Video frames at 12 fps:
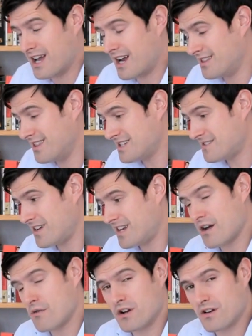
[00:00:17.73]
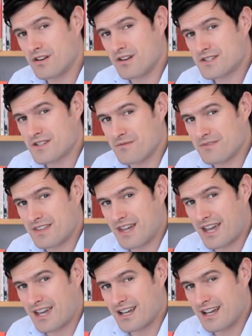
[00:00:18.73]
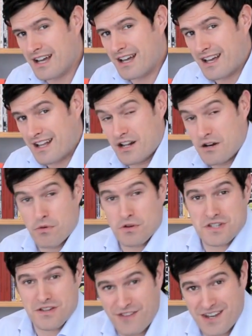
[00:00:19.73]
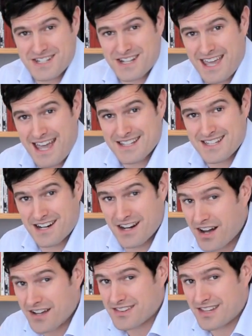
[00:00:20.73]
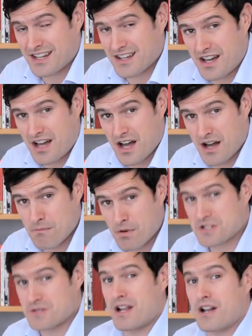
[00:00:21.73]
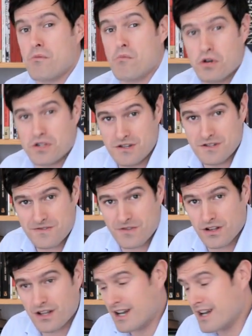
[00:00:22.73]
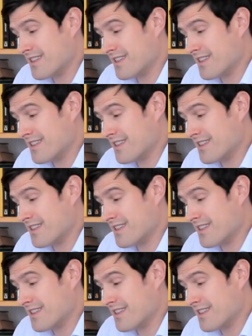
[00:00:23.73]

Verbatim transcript: In this video, we're looking at something a little more sophisticated and I think uh, possibly a lot more useful.